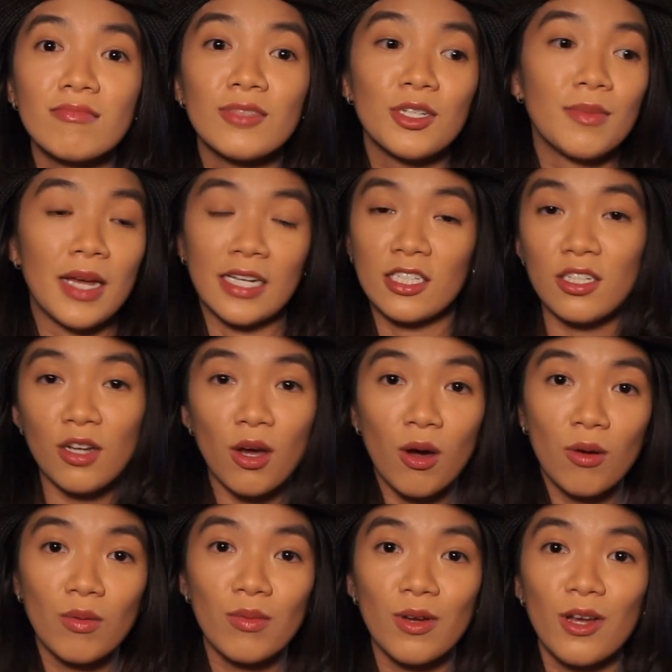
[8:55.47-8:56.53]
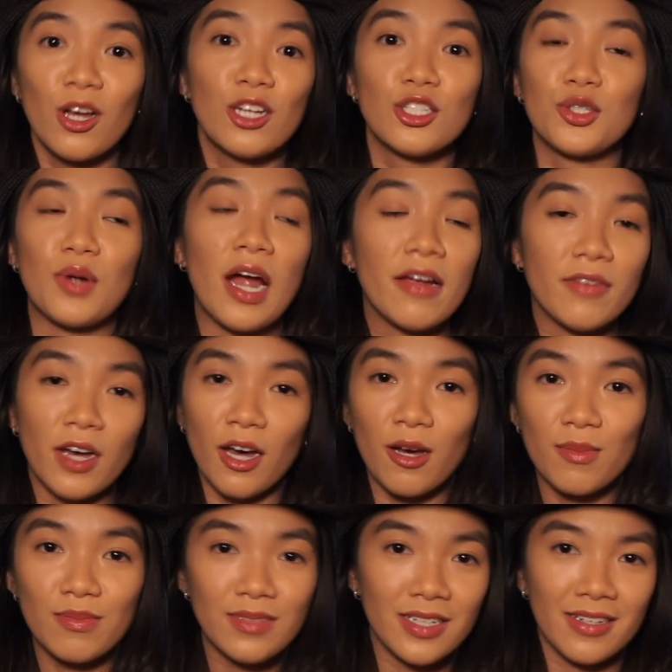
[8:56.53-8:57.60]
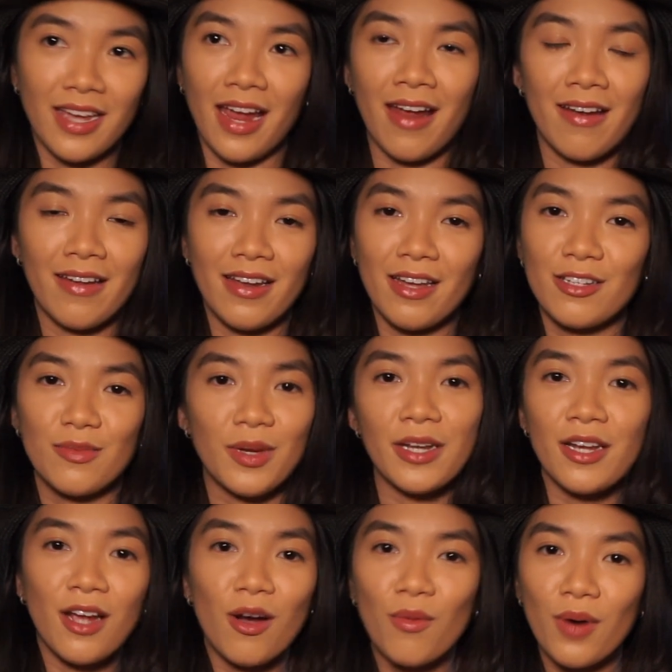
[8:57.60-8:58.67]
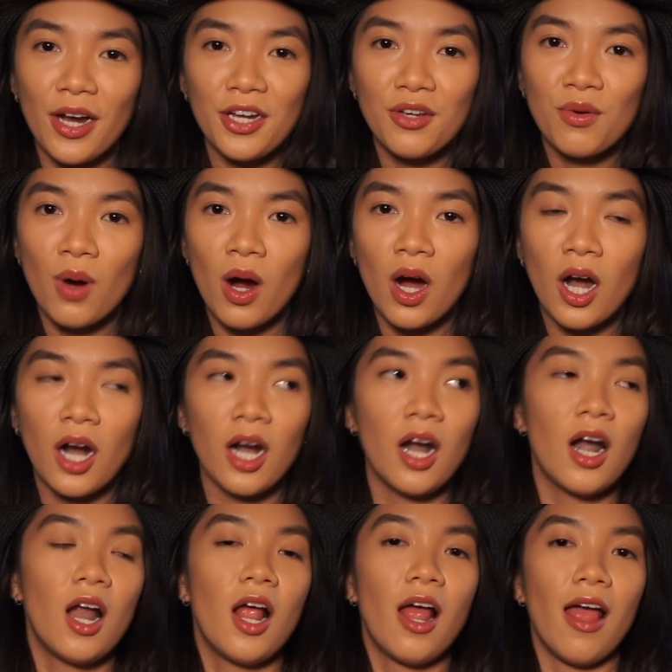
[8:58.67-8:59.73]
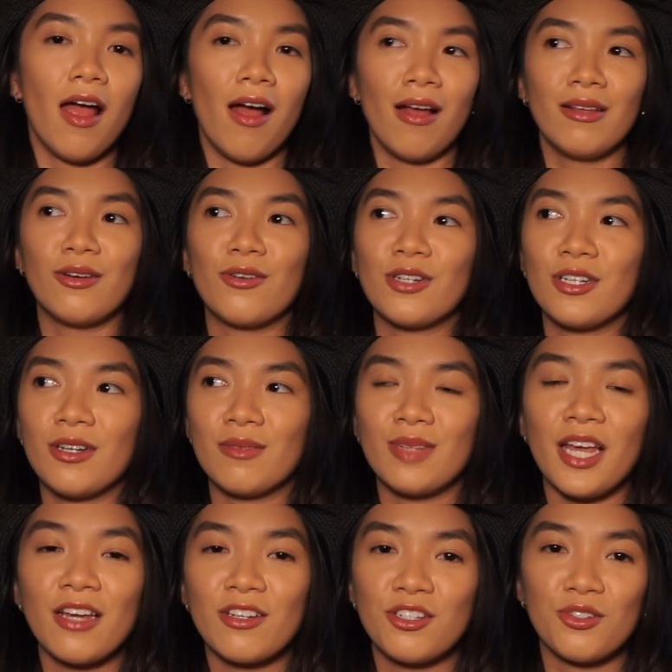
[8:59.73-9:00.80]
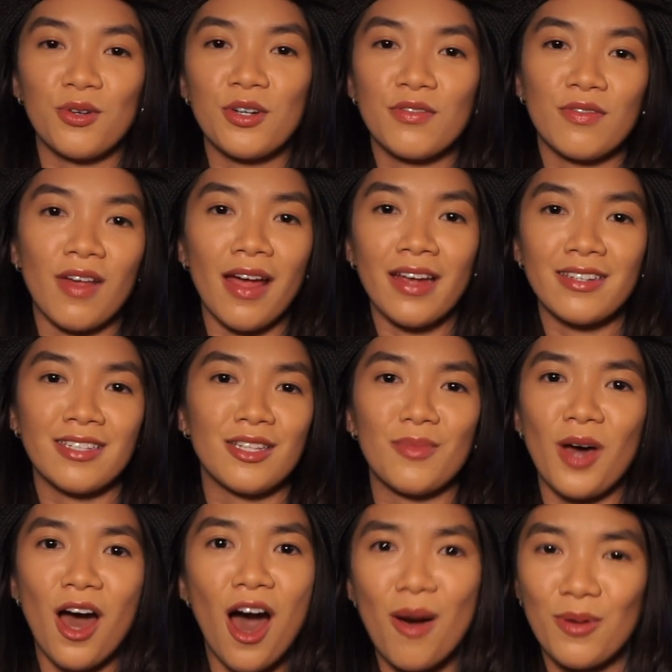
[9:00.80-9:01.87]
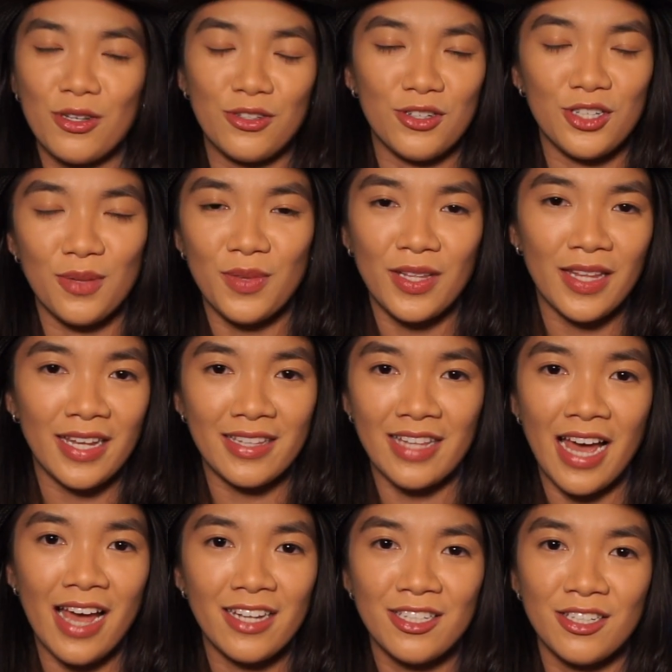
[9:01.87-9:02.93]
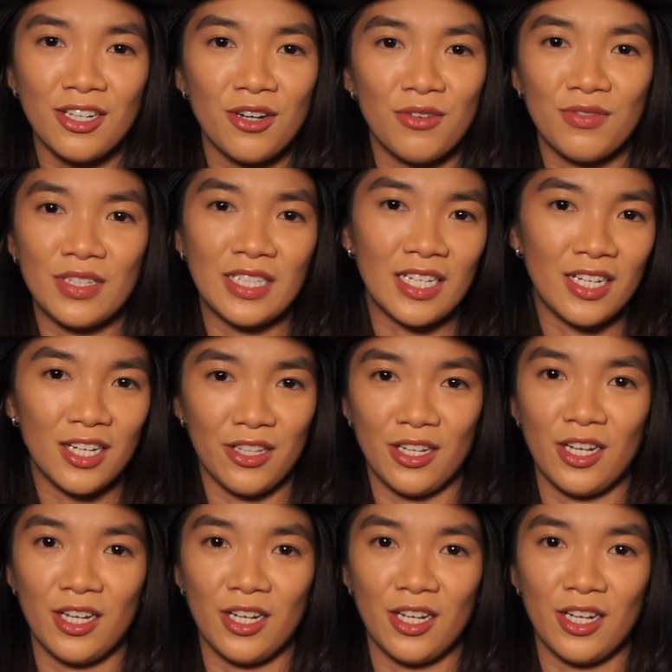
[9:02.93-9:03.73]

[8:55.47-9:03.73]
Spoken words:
to Mexico, drive up to Canada, depending on where you are, or take a short flight to the Bahamas or something like that to go visit another